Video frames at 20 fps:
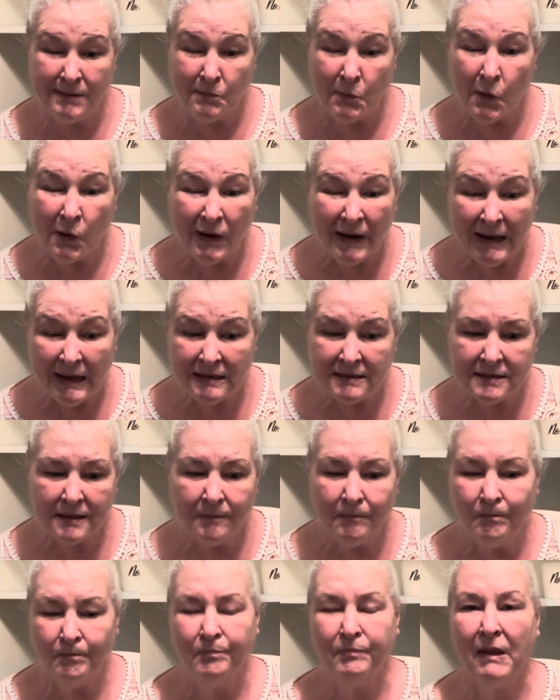mornings
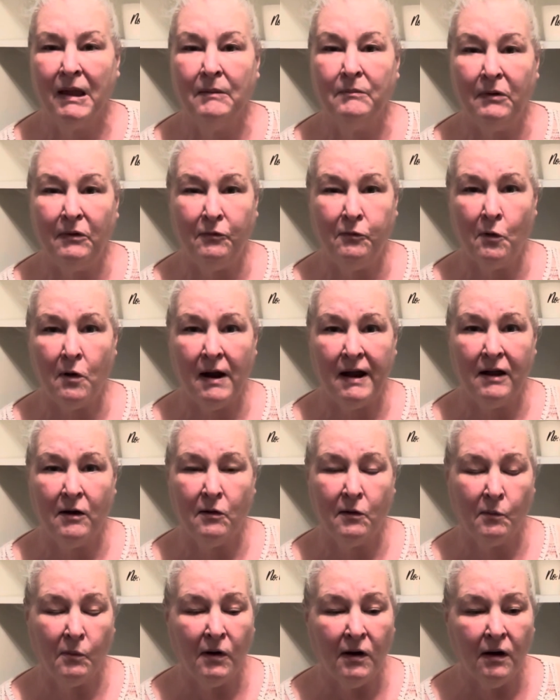before I go
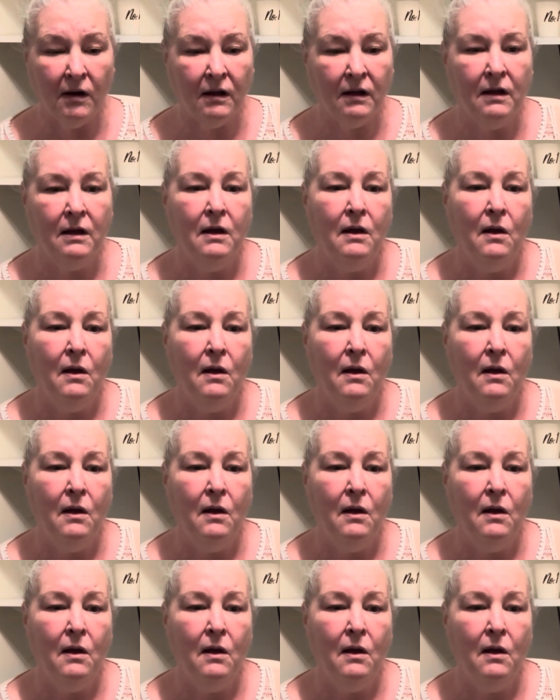to work,